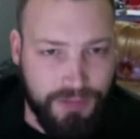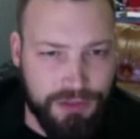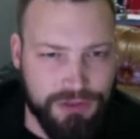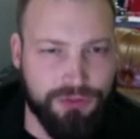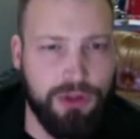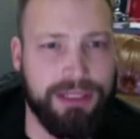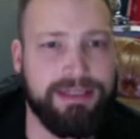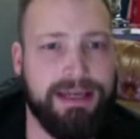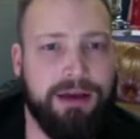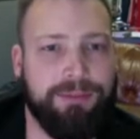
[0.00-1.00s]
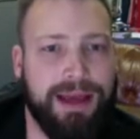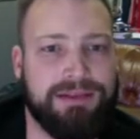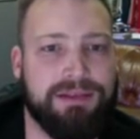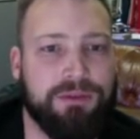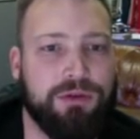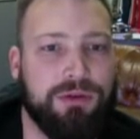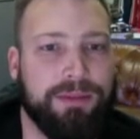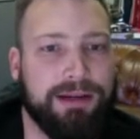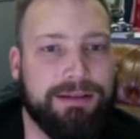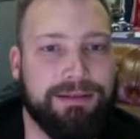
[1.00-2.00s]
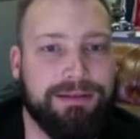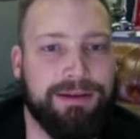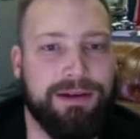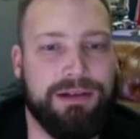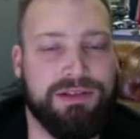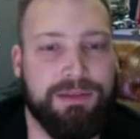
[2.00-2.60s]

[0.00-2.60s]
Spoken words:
Scrolling down past some cool American cars,